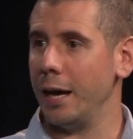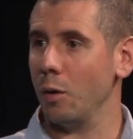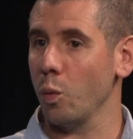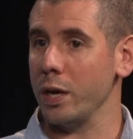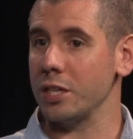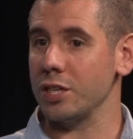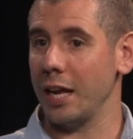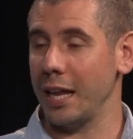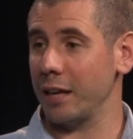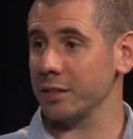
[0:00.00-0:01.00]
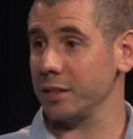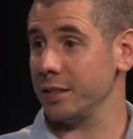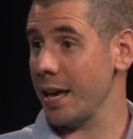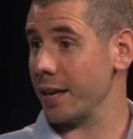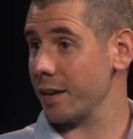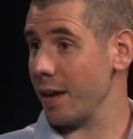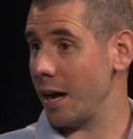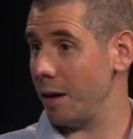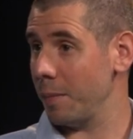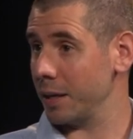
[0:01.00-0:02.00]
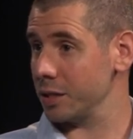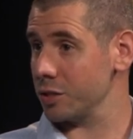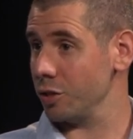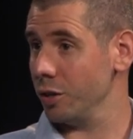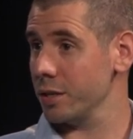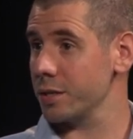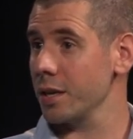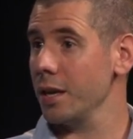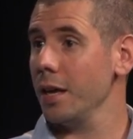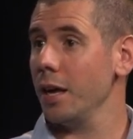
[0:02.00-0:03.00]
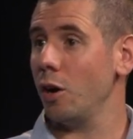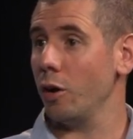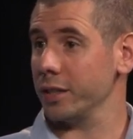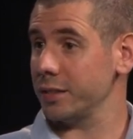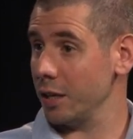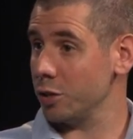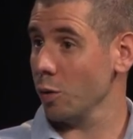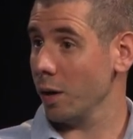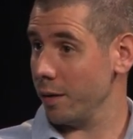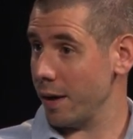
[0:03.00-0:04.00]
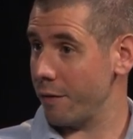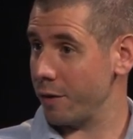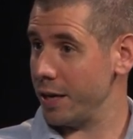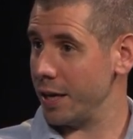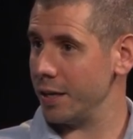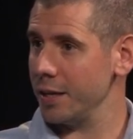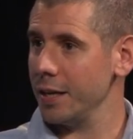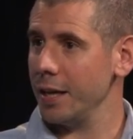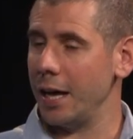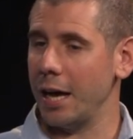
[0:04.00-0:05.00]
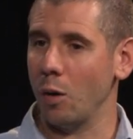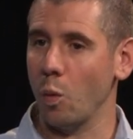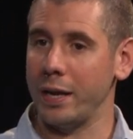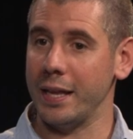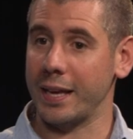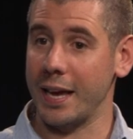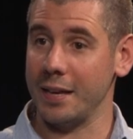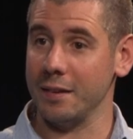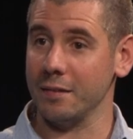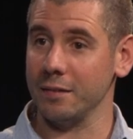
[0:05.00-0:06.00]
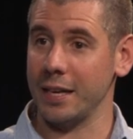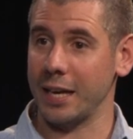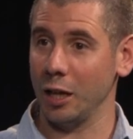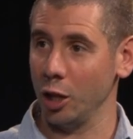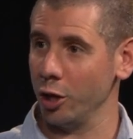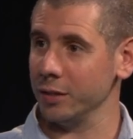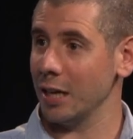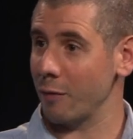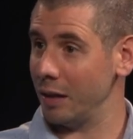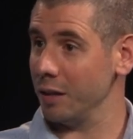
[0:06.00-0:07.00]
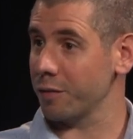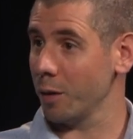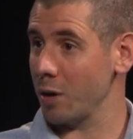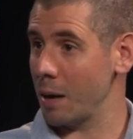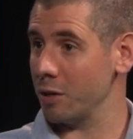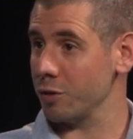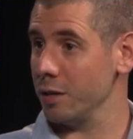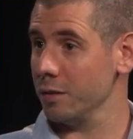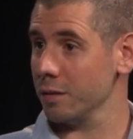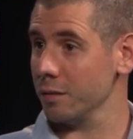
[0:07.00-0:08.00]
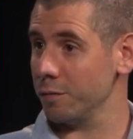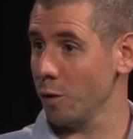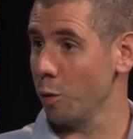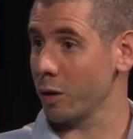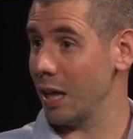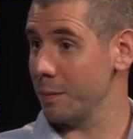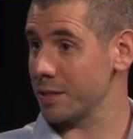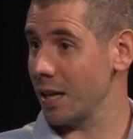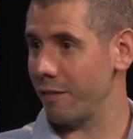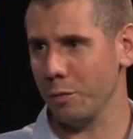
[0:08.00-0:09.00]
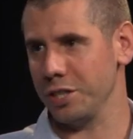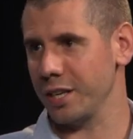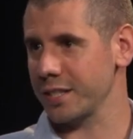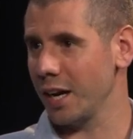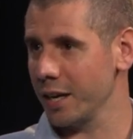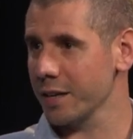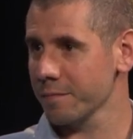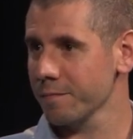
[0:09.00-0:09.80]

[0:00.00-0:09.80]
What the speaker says: which allows us to take our master's students on a study tour every year, where they can learn directly from Real Madrid Football Club staff, which is exciting.